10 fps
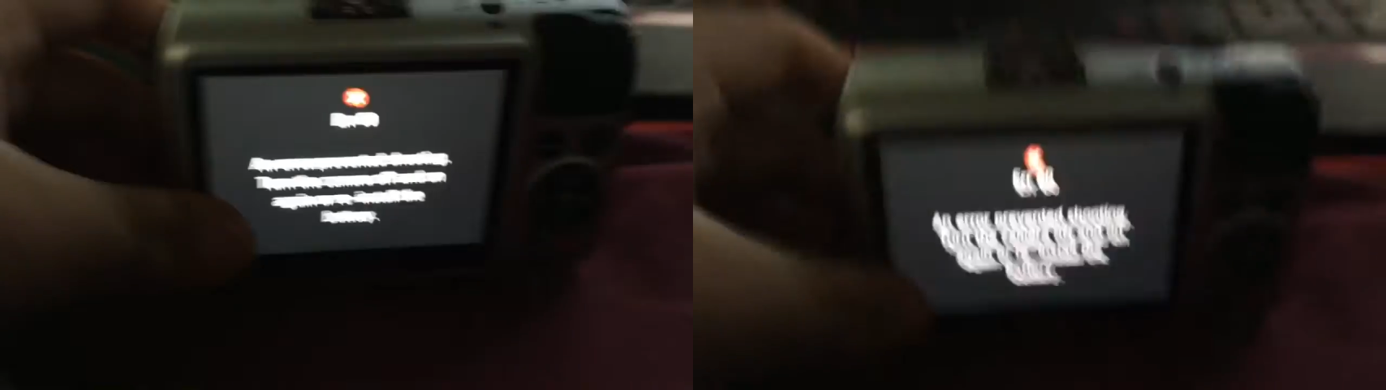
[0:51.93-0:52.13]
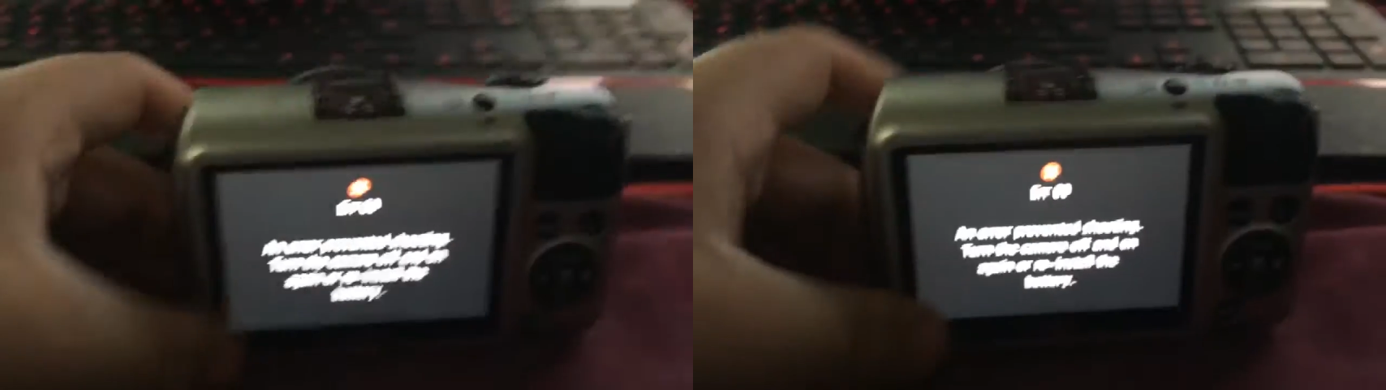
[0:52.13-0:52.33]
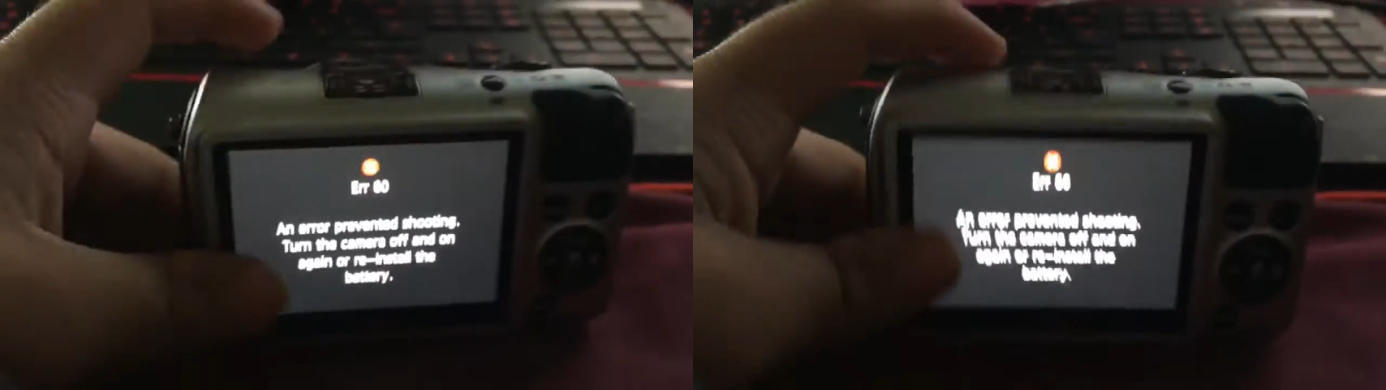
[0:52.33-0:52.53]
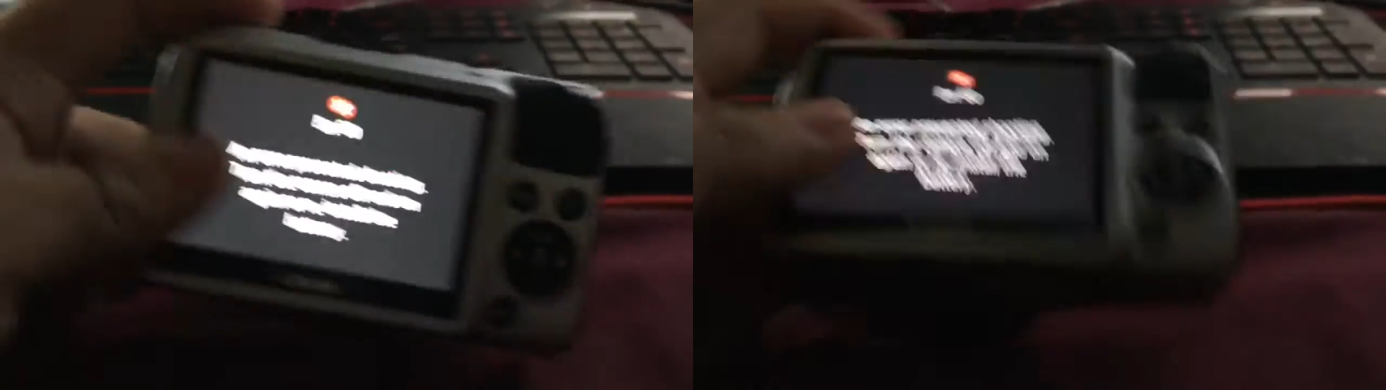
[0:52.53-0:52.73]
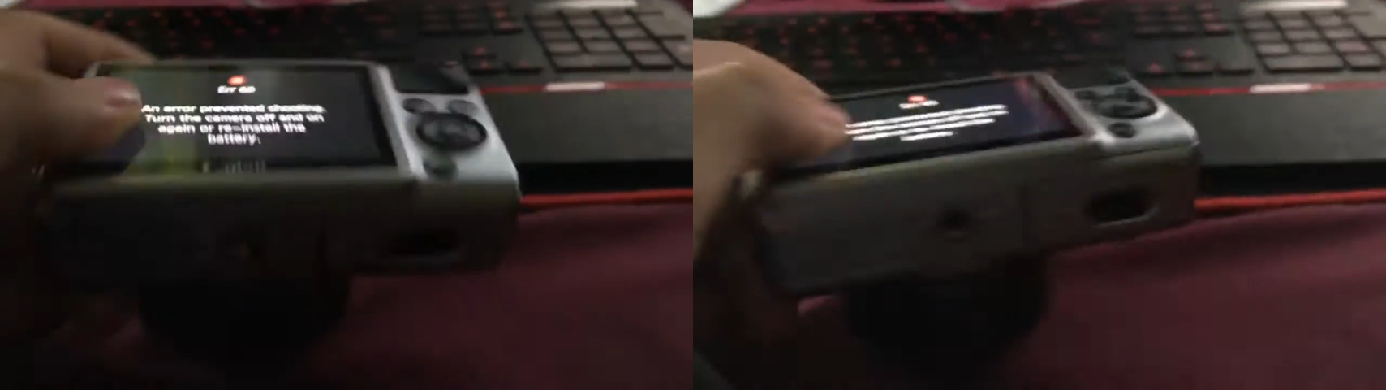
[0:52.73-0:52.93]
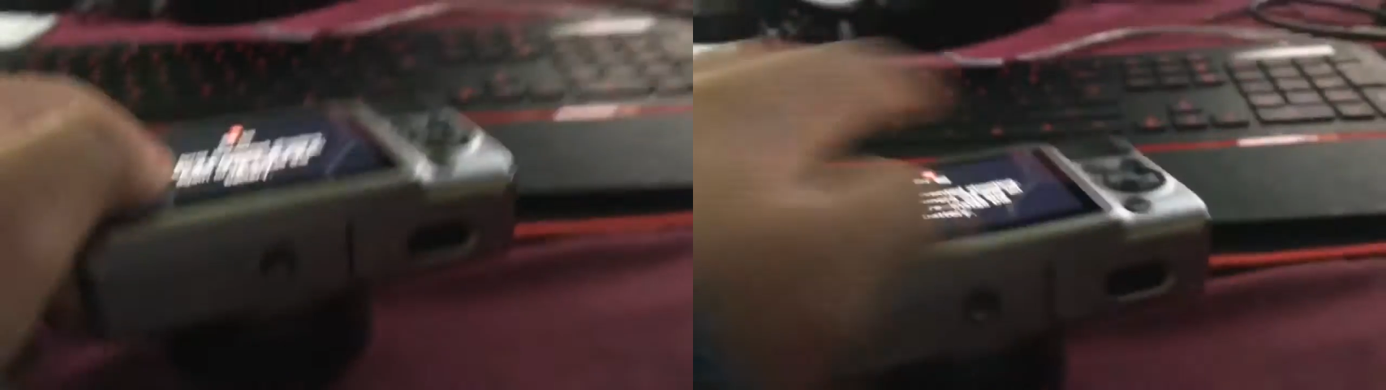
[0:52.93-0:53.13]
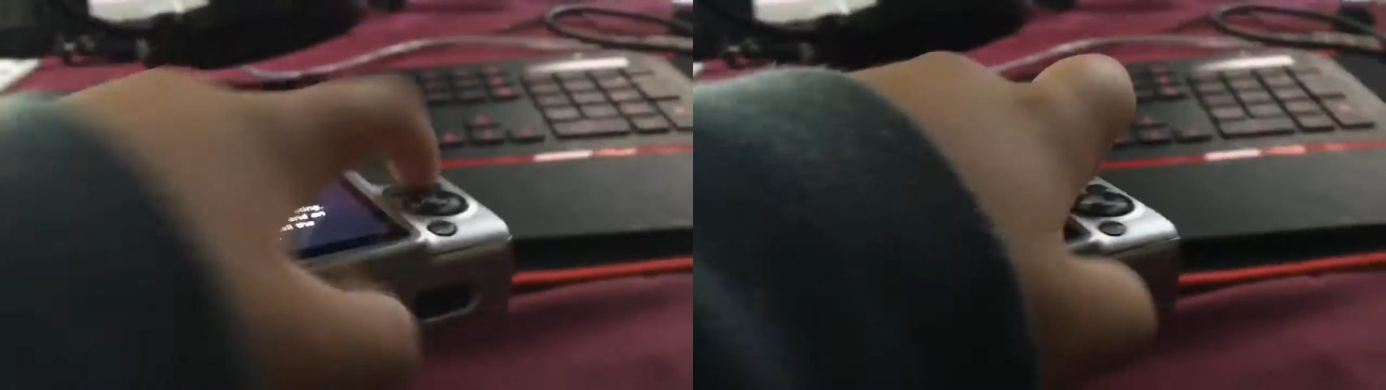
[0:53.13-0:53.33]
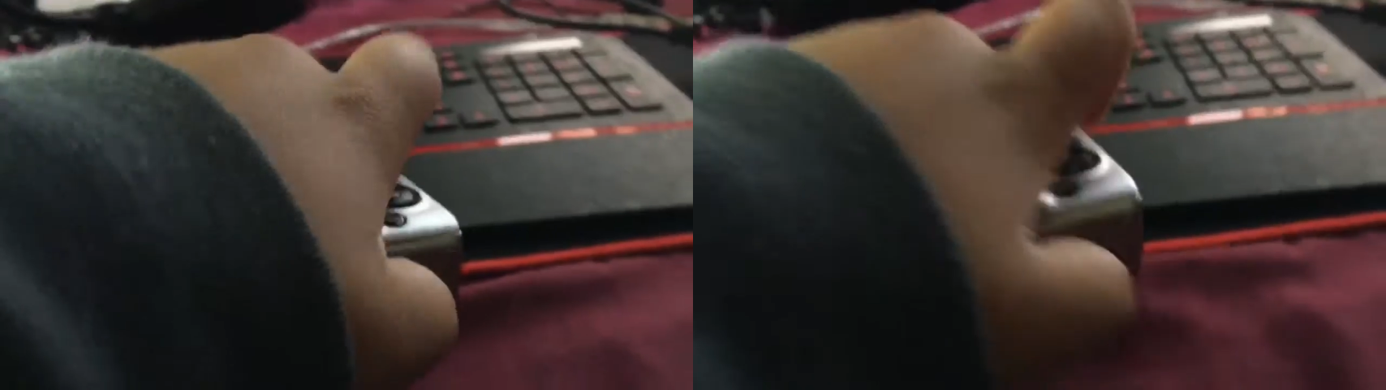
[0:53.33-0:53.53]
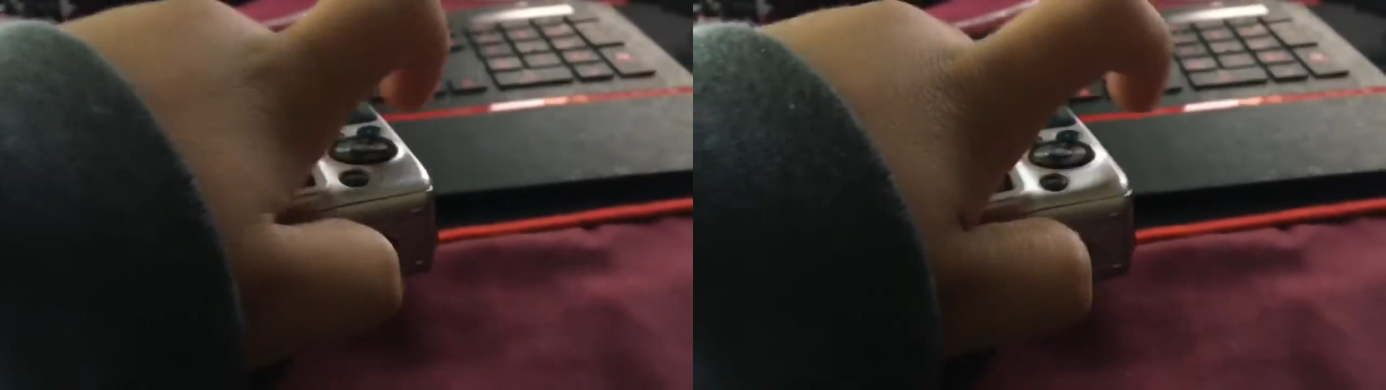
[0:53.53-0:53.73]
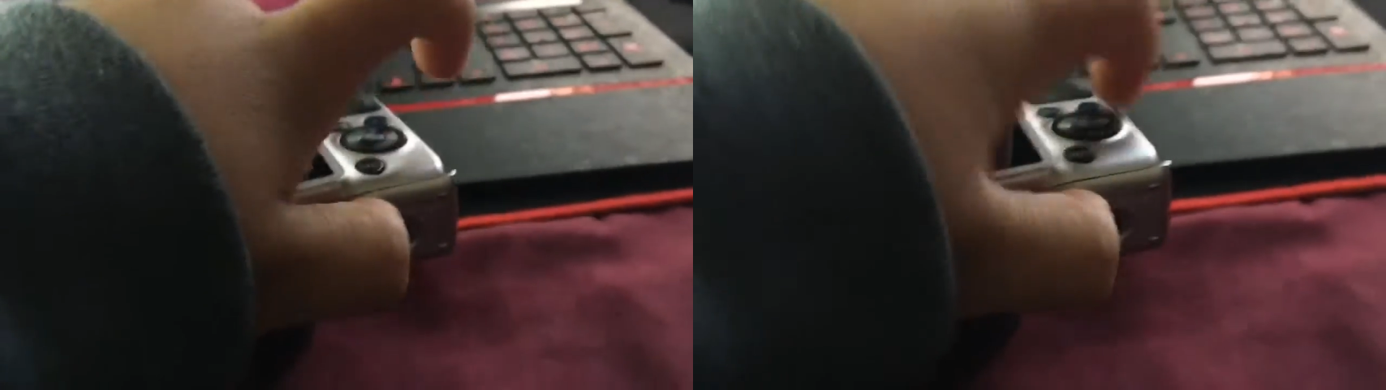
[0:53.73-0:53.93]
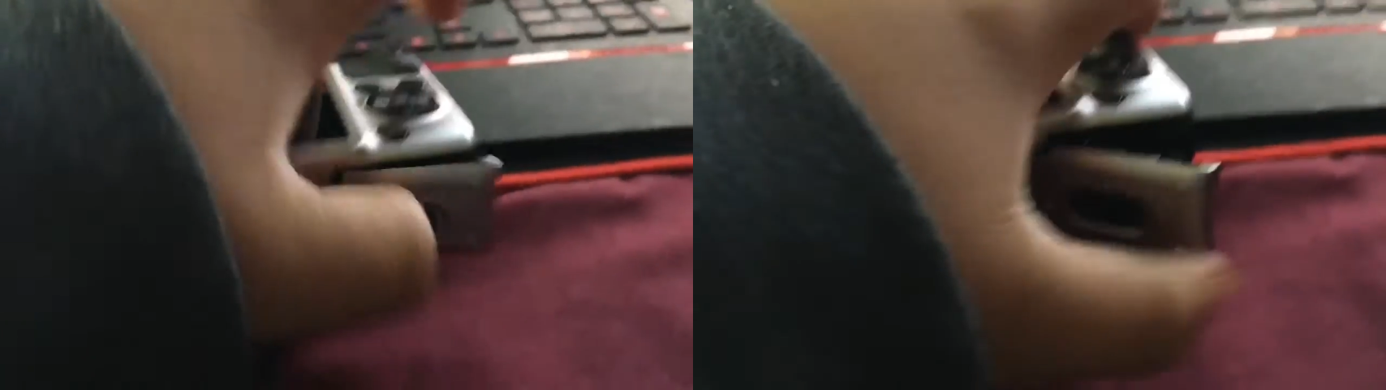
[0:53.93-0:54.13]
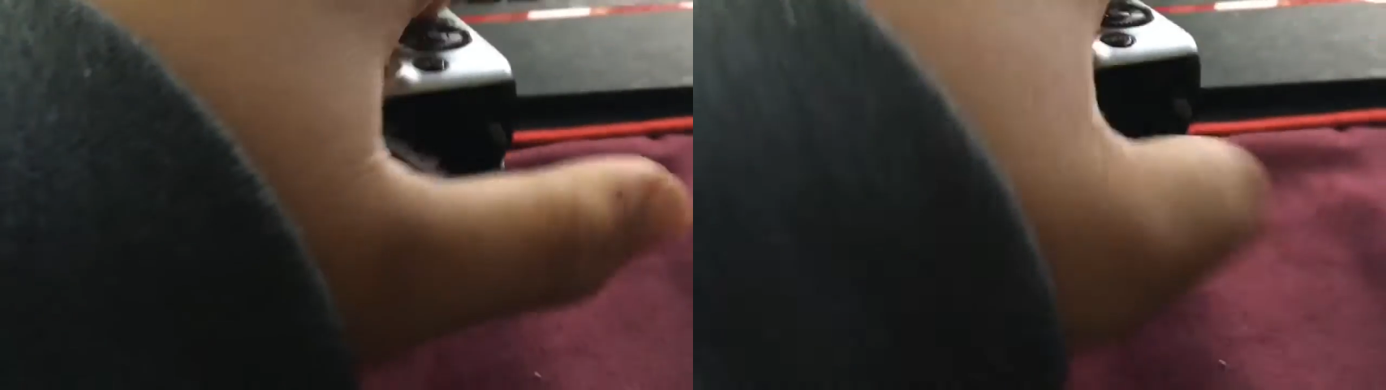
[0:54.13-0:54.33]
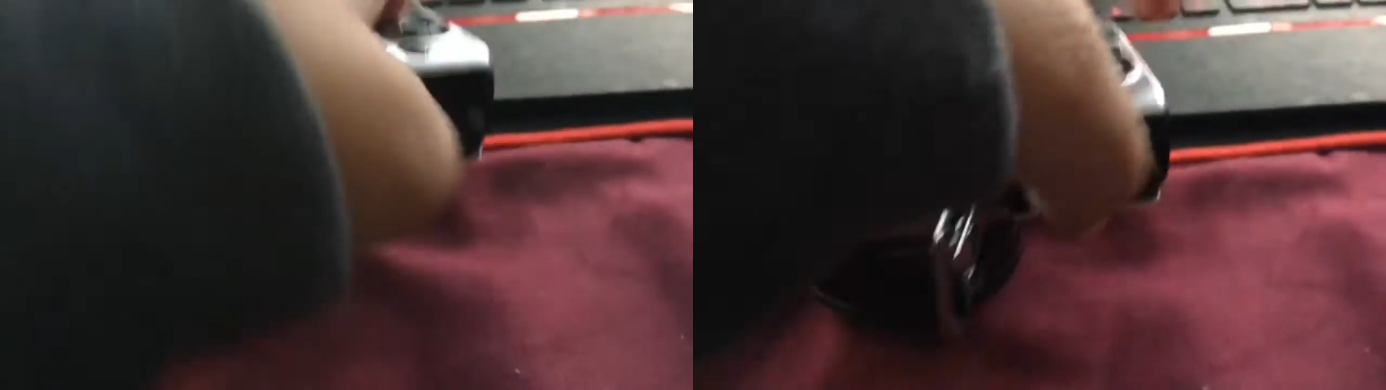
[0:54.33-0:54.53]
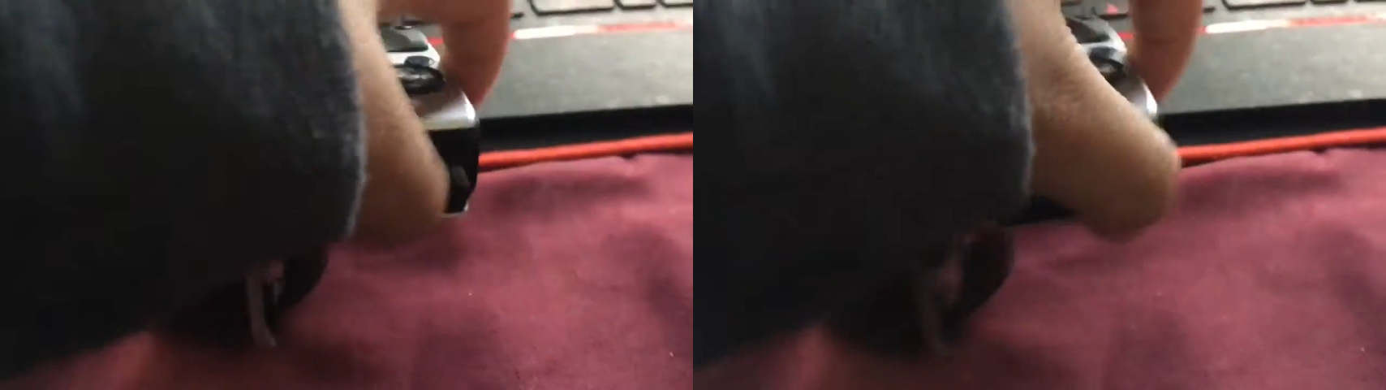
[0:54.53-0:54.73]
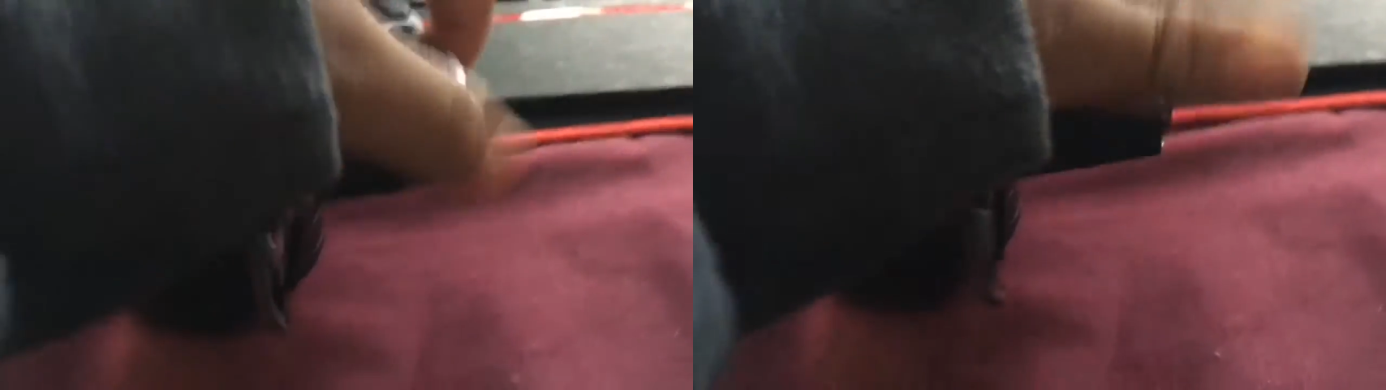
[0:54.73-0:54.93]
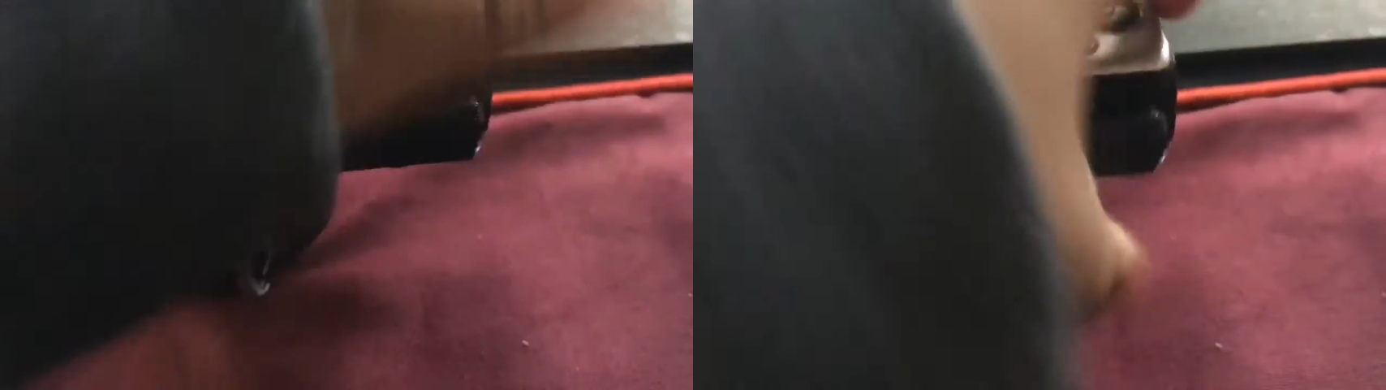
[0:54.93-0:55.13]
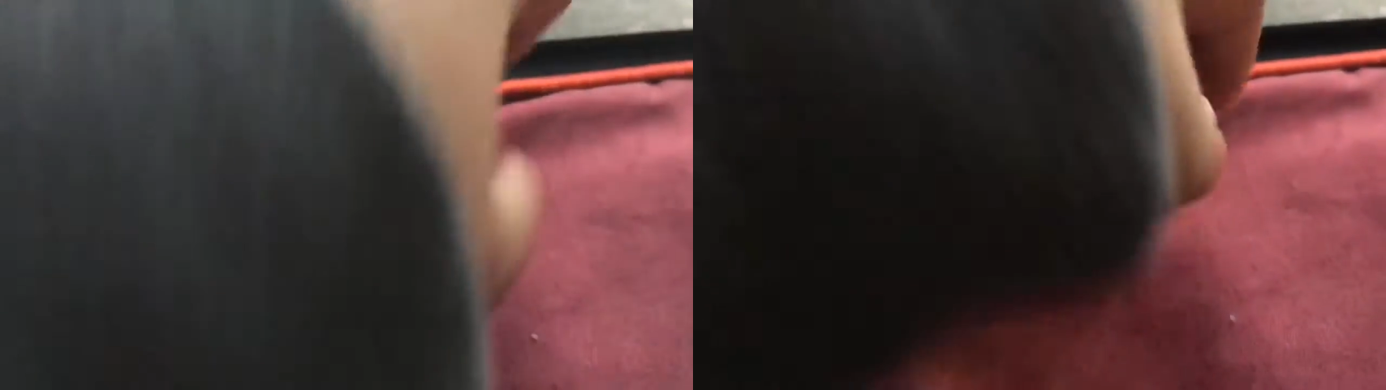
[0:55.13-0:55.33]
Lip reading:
Nobody's mouth can be seen.